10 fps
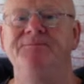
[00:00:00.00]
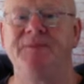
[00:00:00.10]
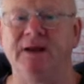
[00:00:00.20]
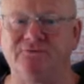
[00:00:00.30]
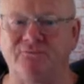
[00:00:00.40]

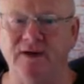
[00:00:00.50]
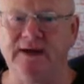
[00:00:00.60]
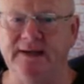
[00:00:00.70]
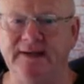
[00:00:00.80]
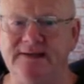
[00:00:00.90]
It's
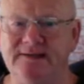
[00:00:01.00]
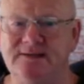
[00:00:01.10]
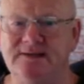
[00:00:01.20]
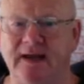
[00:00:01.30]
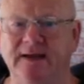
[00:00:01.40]
really easy
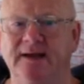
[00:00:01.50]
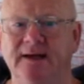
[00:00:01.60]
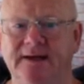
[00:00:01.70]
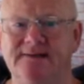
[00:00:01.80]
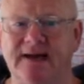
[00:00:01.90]
to get your
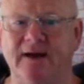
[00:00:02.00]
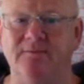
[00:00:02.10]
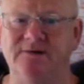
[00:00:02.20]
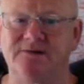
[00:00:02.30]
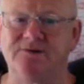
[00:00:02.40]
Here to
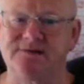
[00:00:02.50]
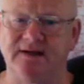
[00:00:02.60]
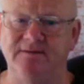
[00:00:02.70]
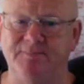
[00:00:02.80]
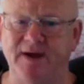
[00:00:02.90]
Help You
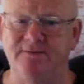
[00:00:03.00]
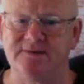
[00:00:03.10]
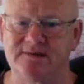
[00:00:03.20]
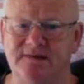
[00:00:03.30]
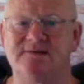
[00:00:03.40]
Succeed
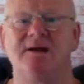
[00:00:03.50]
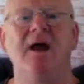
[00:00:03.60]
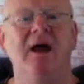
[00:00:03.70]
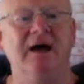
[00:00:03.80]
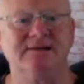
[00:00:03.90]
bonuses
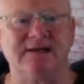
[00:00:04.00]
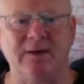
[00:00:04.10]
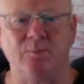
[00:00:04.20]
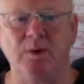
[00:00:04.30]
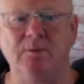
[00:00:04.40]
as they
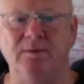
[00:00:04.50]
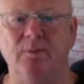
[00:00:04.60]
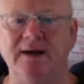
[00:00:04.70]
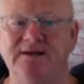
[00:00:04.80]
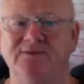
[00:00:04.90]
will be
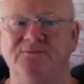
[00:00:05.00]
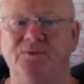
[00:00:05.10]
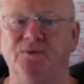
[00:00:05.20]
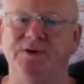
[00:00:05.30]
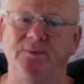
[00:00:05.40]
waiting
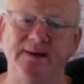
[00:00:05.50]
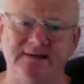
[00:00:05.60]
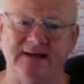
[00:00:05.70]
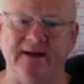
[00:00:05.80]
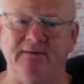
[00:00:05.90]
for you in the
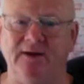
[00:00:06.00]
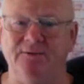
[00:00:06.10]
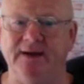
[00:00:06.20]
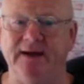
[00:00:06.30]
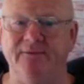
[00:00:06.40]

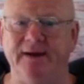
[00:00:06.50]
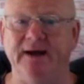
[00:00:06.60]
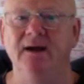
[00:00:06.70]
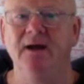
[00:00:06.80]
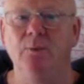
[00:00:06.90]
download
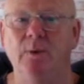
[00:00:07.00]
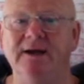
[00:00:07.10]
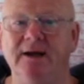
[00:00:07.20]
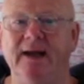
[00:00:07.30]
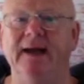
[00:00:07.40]
area when
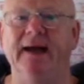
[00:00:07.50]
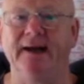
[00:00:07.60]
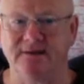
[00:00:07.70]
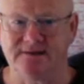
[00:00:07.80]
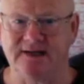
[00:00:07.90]
you get
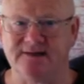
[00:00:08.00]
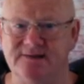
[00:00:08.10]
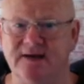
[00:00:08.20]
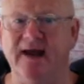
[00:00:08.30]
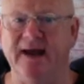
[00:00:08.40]
access
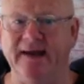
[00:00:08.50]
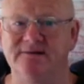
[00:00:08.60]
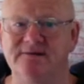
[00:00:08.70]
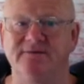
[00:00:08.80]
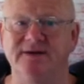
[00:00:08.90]
to
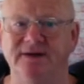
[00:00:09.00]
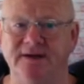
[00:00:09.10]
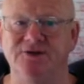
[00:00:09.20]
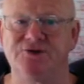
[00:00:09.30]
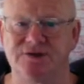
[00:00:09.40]
Enter the
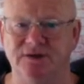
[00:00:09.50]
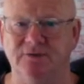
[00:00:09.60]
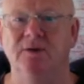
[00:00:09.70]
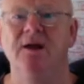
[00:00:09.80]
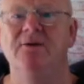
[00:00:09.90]
Niche
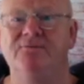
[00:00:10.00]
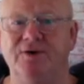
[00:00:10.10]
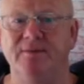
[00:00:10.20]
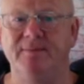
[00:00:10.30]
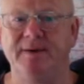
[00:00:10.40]
2
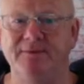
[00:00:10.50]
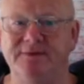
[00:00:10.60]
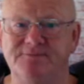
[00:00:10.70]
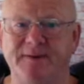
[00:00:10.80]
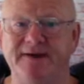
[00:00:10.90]
through my
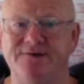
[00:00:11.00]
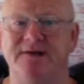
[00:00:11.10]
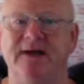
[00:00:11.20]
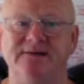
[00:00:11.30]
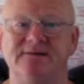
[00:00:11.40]
bonus page
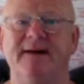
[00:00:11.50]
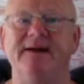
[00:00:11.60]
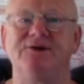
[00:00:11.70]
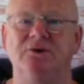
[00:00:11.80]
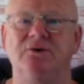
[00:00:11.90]
today. So
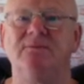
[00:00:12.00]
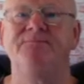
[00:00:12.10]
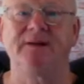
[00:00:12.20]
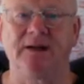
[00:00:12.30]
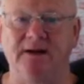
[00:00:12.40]
make sure
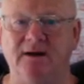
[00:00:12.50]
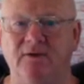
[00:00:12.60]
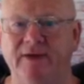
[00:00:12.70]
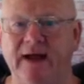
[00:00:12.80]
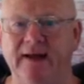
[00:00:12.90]
click
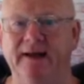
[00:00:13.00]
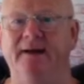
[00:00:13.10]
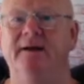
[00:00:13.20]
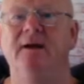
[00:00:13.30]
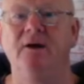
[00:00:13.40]
on that
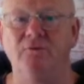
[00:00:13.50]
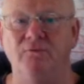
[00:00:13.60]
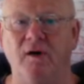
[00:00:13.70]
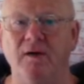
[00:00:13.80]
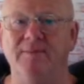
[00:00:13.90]
link
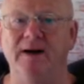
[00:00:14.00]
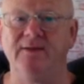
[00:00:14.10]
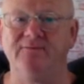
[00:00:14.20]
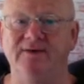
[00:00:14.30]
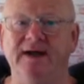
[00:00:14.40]
right below
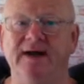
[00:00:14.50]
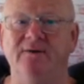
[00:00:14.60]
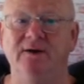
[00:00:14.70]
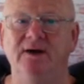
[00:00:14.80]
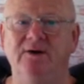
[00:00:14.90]
the
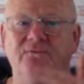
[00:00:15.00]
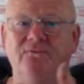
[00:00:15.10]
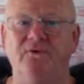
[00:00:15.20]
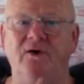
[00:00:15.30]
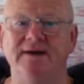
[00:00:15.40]
video,
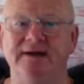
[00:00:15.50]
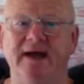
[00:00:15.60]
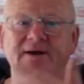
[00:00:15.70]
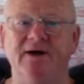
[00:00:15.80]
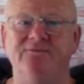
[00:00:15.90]
right
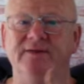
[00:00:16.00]
down over